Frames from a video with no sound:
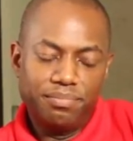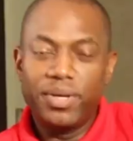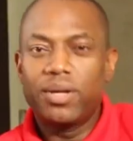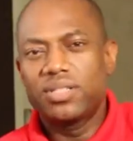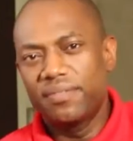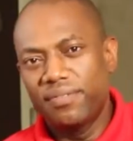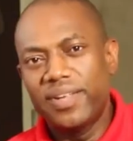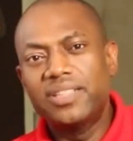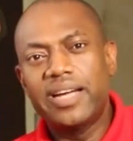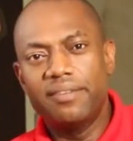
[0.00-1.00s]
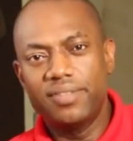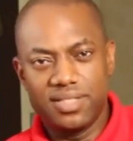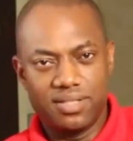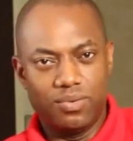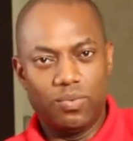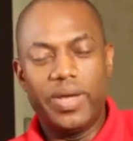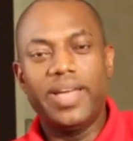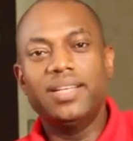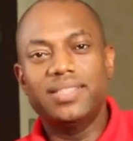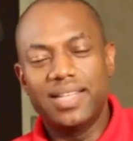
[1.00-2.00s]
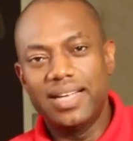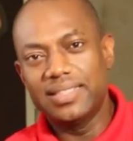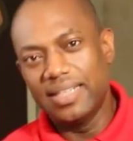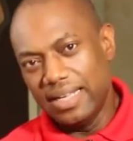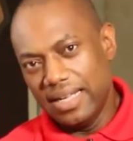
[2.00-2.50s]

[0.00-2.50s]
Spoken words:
because of the diverse ways that